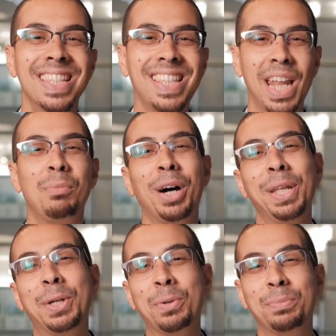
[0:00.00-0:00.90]
Assalamu
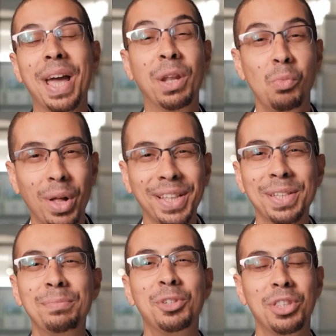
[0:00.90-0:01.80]
alaikum and
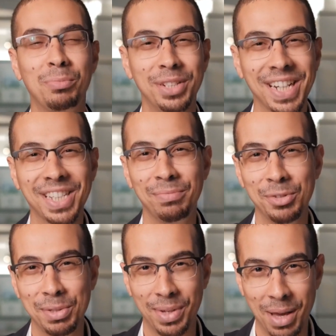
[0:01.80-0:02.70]
welcome to the Productive Muslim